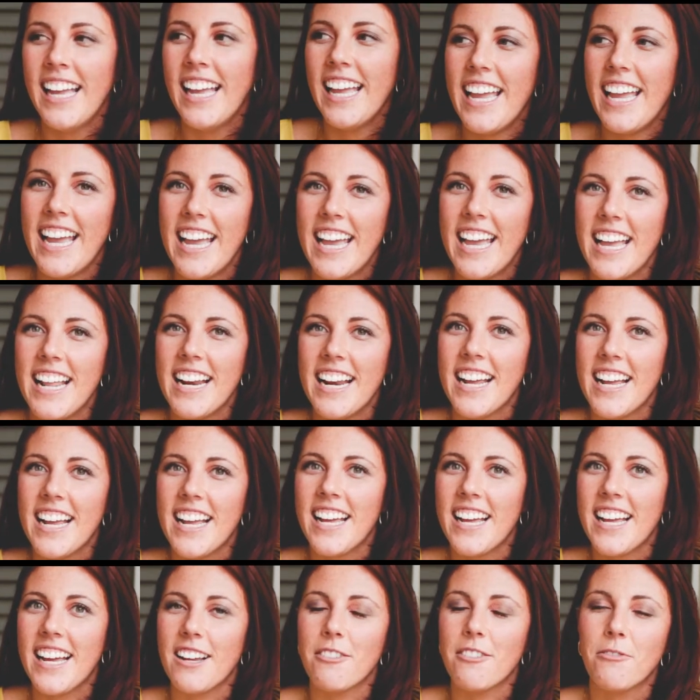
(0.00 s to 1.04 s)
And
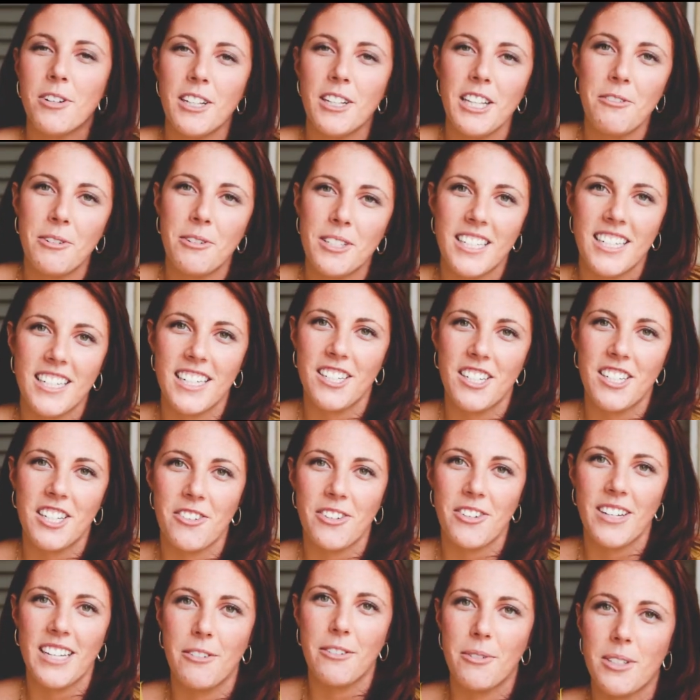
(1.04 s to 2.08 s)
I really wasn't into it.